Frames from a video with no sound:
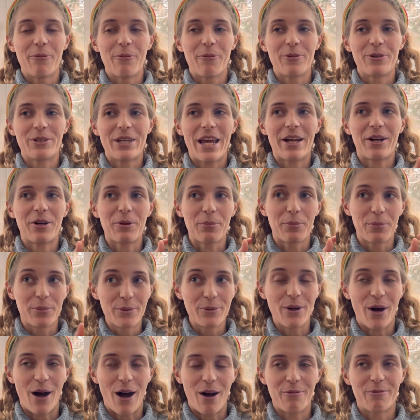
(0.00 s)
take her boot
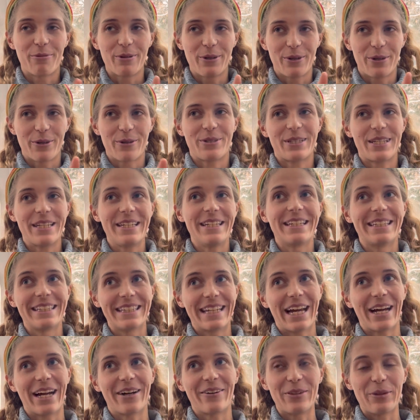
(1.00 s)
off with her ski, and
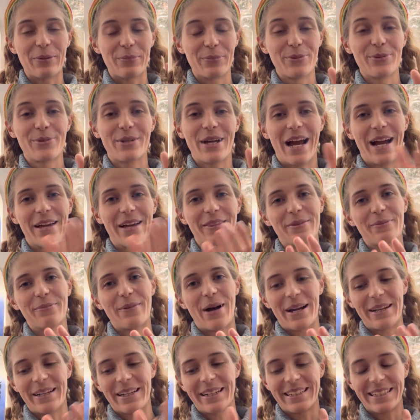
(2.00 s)
carry the boot and the
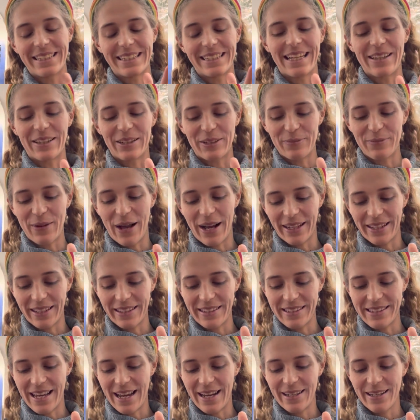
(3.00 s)
binding together back
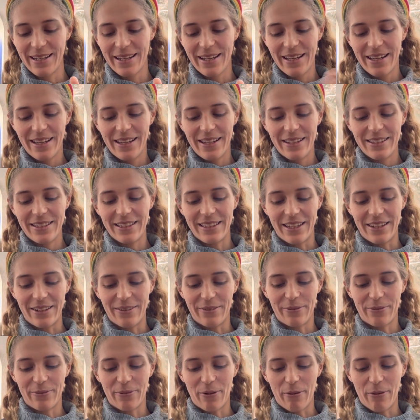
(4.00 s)
inside to let
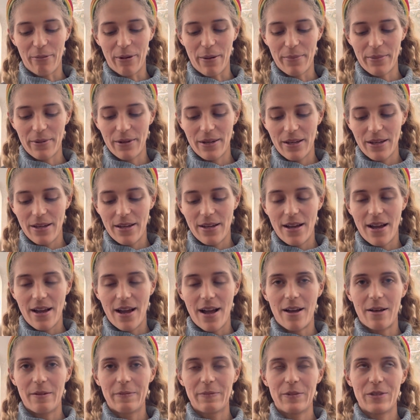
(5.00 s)
it warm up.
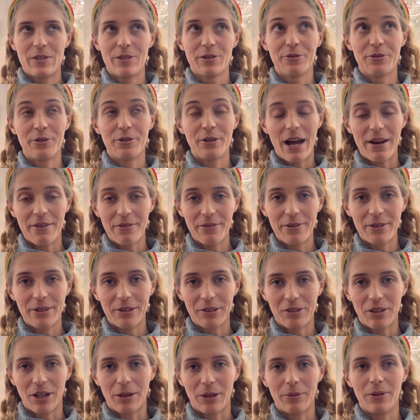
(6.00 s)
So if you're ever in
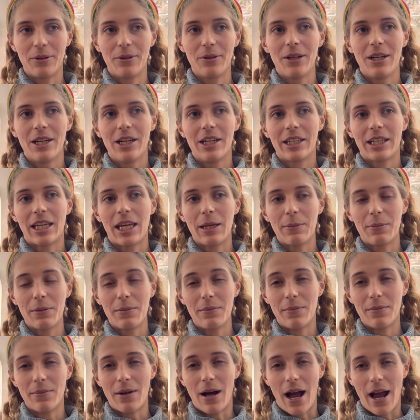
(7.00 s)
trouble, keep
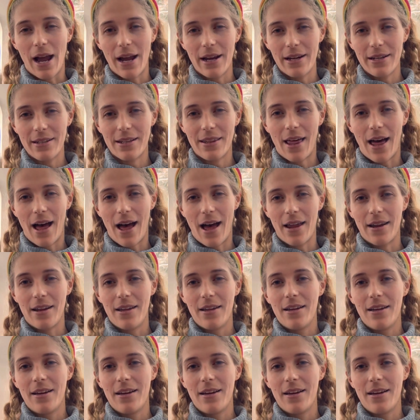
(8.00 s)
in mind that